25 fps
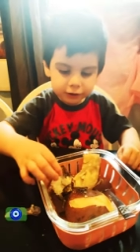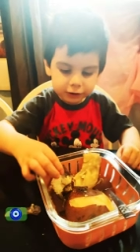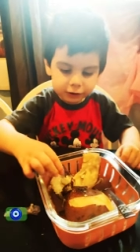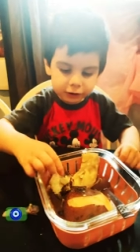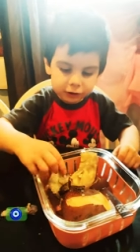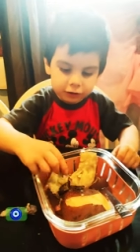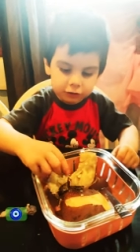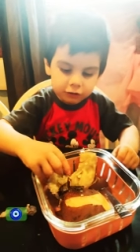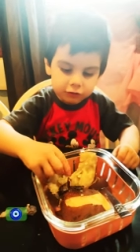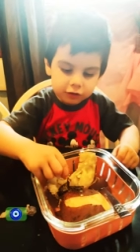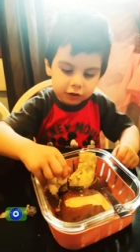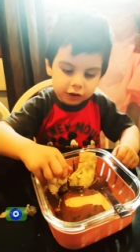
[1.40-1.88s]

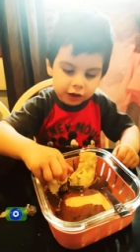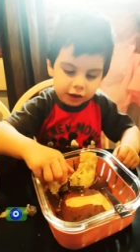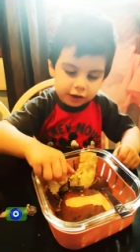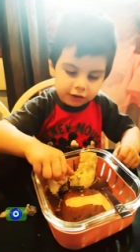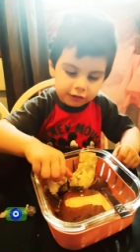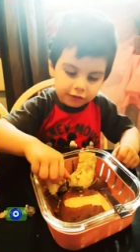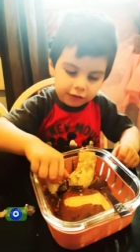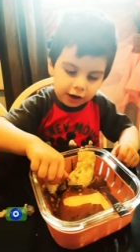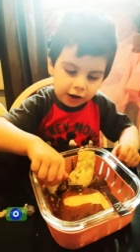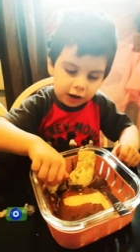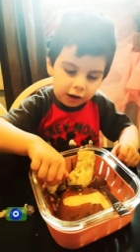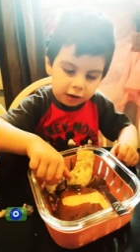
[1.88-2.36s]

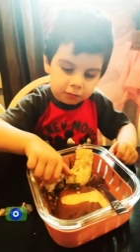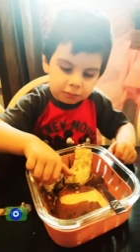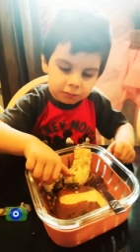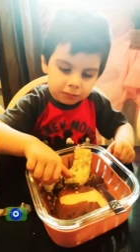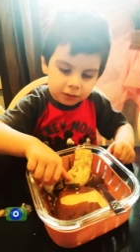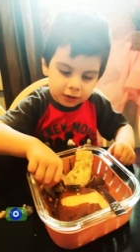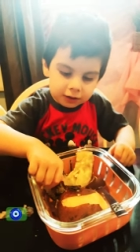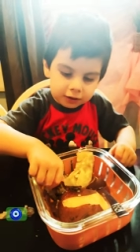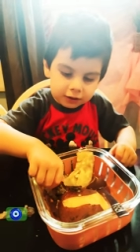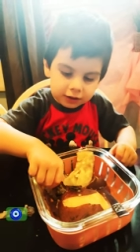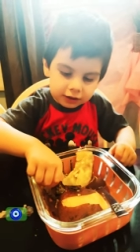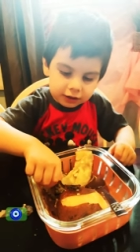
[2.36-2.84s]
Today I'm
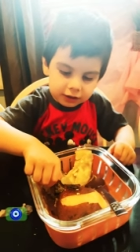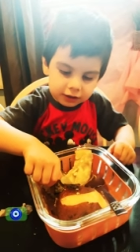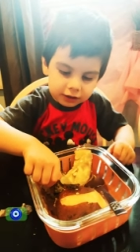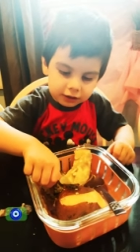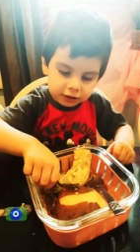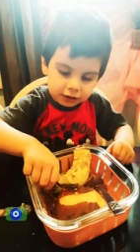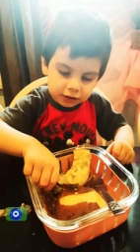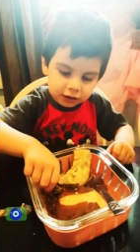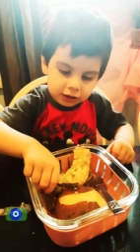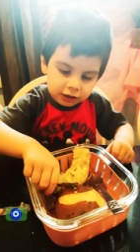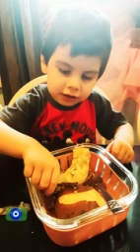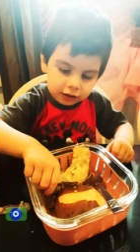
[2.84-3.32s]

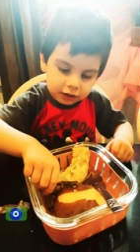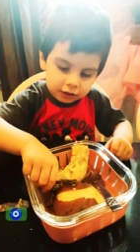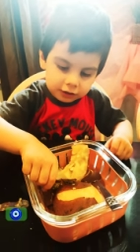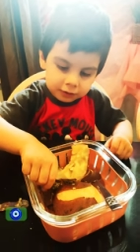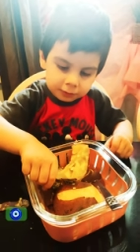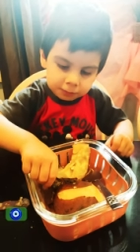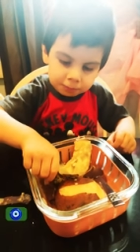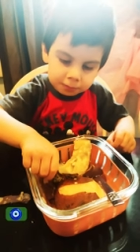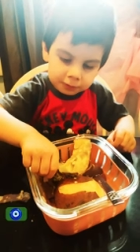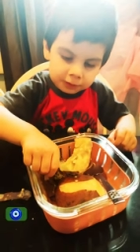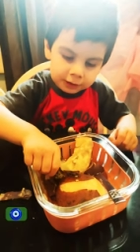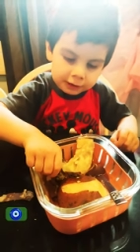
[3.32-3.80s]
making
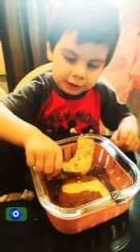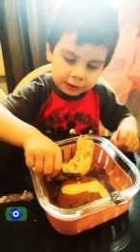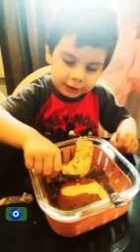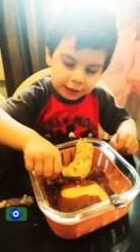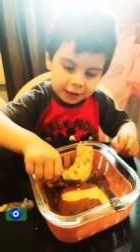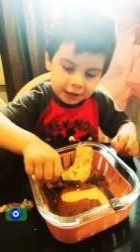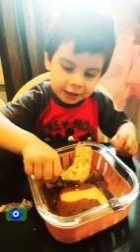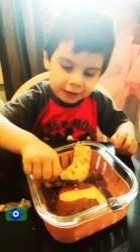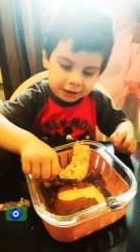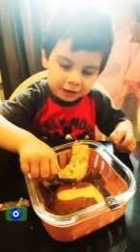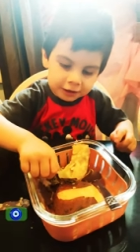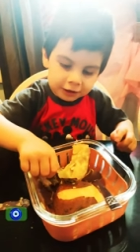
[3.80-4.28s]

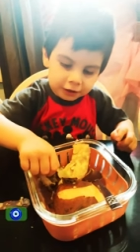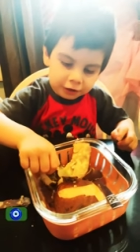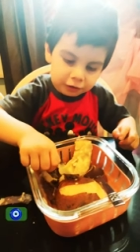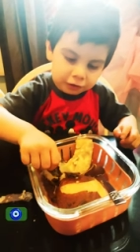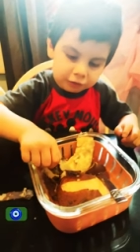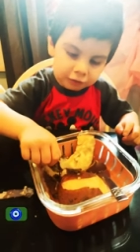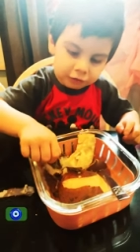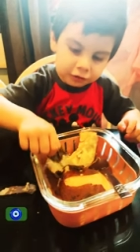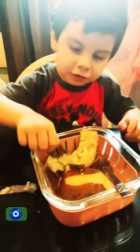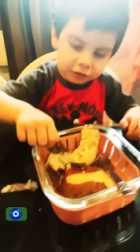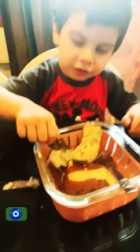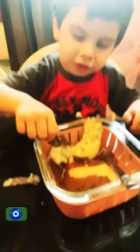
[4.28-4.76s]

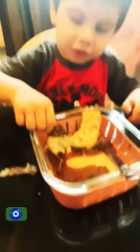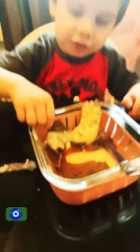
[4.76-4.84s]
potatoes. You're